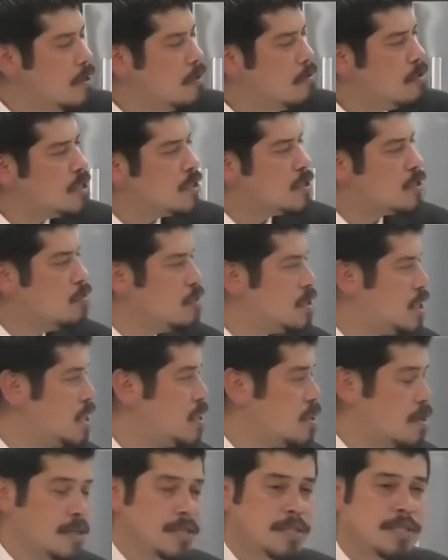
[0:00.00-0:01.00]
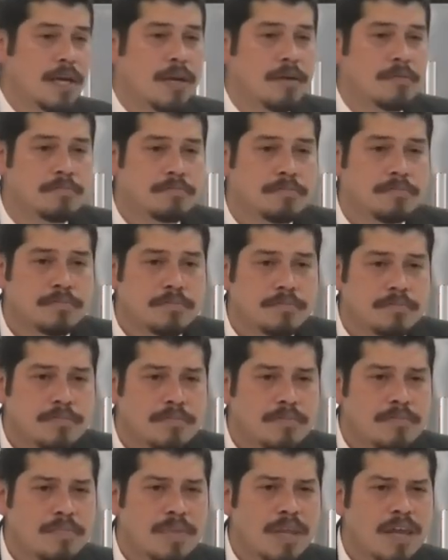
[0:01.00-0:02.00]
What's the school teacher going to say?
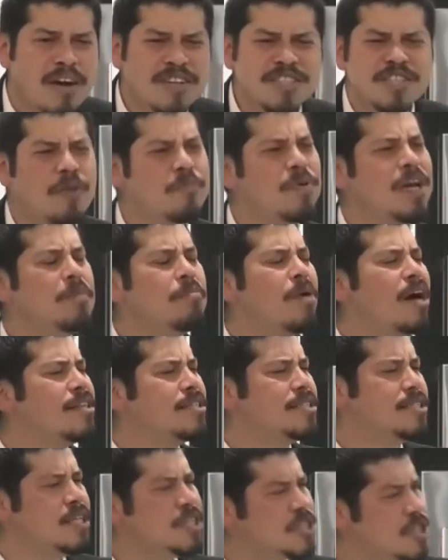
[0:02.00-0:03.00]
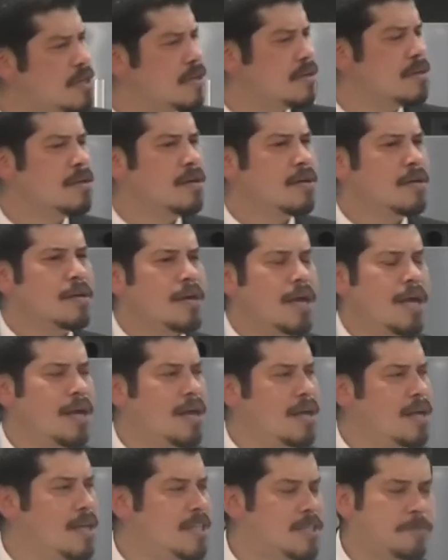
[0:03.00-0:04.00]
That's not really my decision.
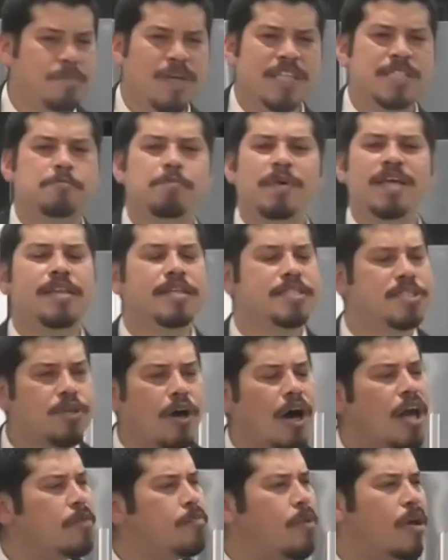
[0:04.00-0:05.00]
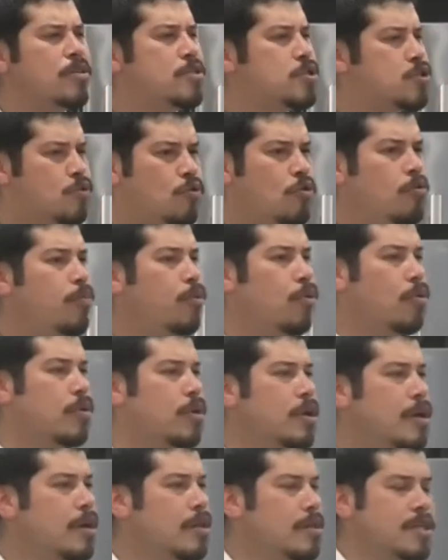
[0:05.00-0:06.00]
It's, it's been decided by the school
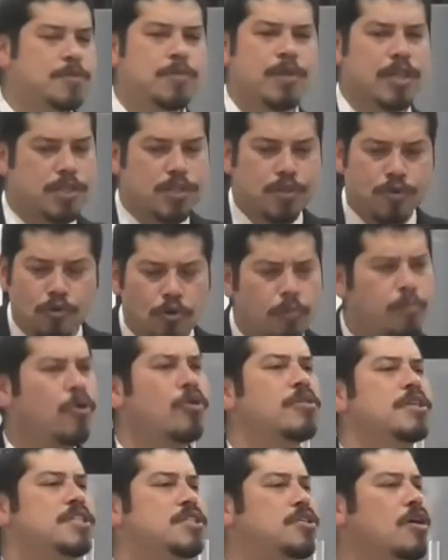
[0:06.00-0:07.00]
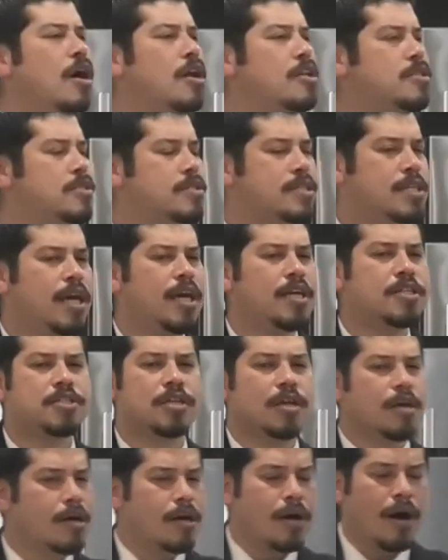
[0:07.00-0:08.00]
board. This is what the school board decided to
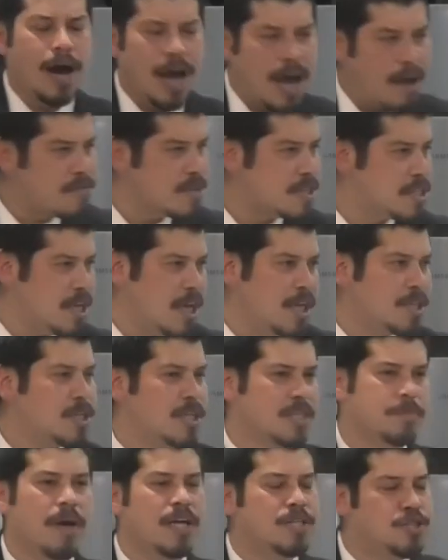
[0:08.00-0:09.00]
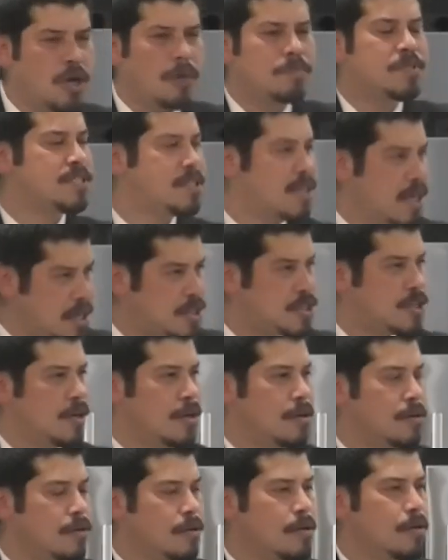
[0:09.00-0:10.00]
teach. I have to teach it. It's my job to teach
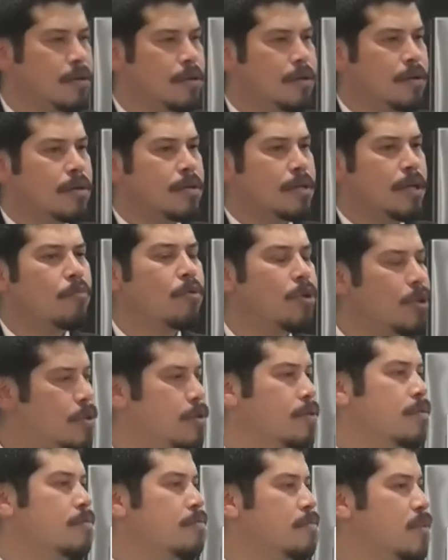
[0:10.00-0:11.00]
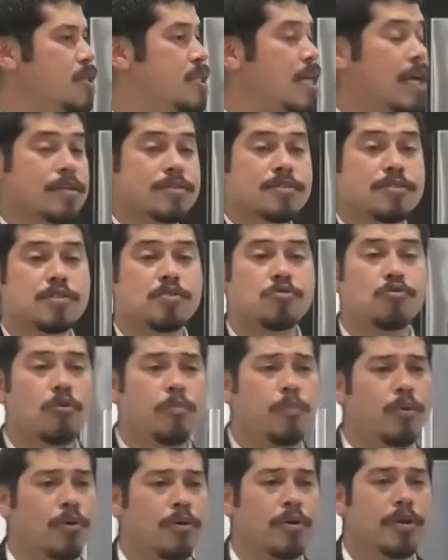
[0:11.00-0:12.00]
it. Then what do you do? You take it to the school
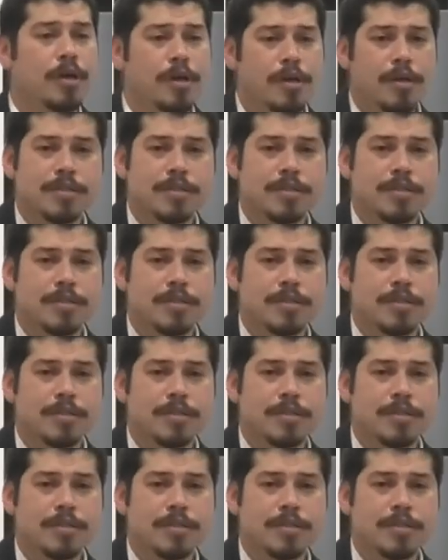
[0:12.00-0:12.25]
board.